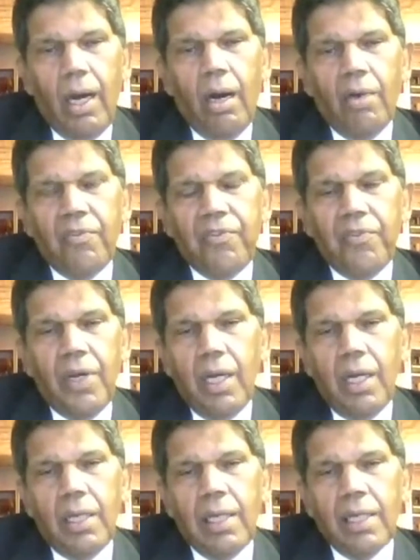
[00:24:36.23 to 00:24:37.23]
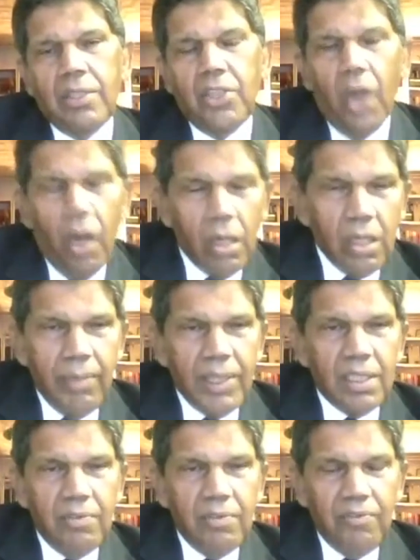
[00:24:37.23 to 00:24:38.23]
that
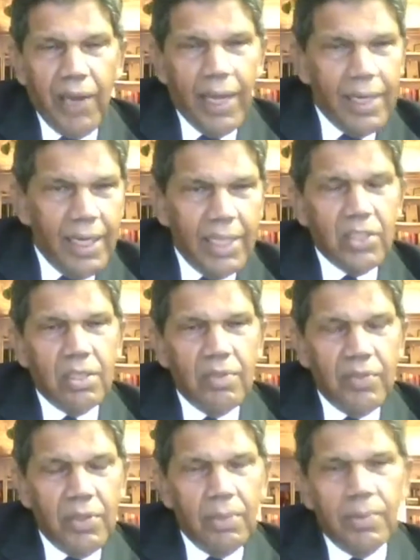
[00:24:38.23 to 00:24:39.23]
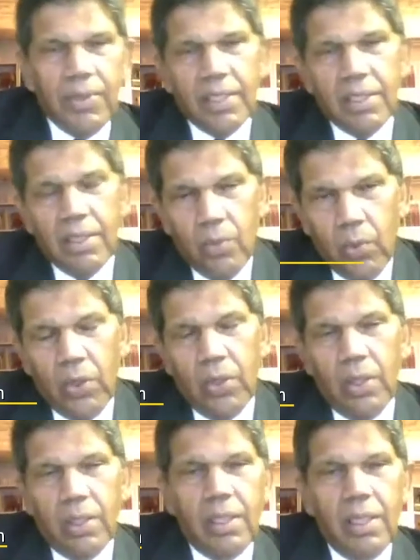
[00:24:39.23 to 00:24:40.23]
documents violations of human rights in the
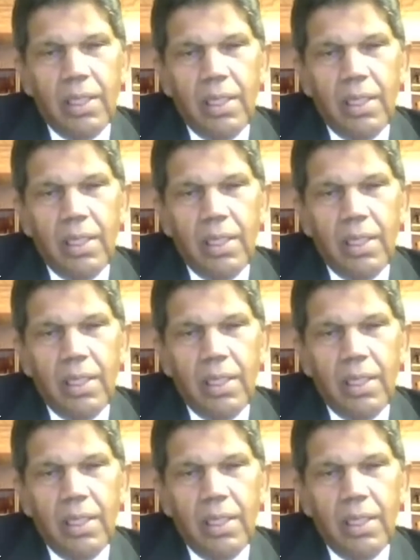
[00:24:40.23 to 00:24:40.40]
world